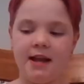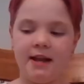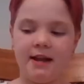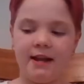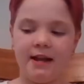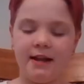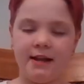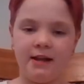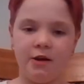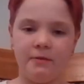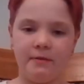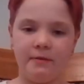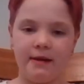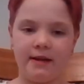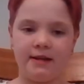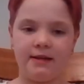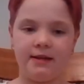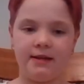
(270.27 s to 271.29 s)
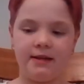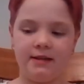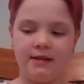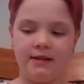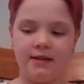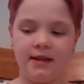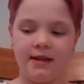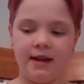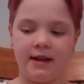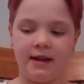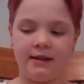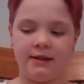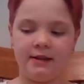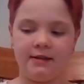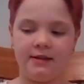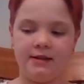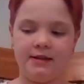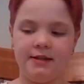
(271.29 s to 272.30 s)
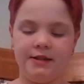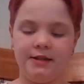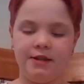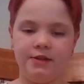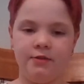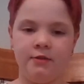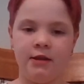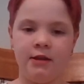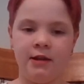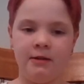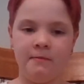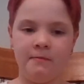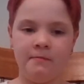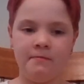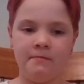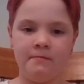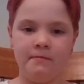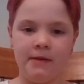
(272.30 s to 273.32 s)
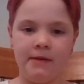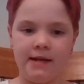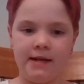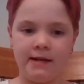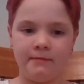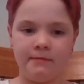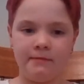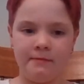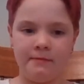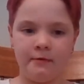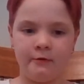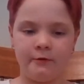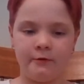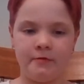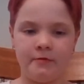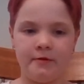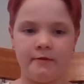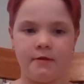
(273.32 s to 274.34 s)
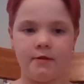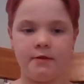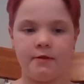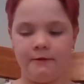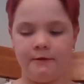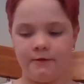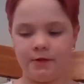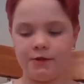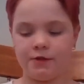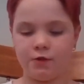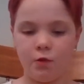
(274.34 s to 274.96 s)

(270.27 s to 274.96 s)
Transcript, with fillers: And I hope I can, I can continue um, meeting people from di- different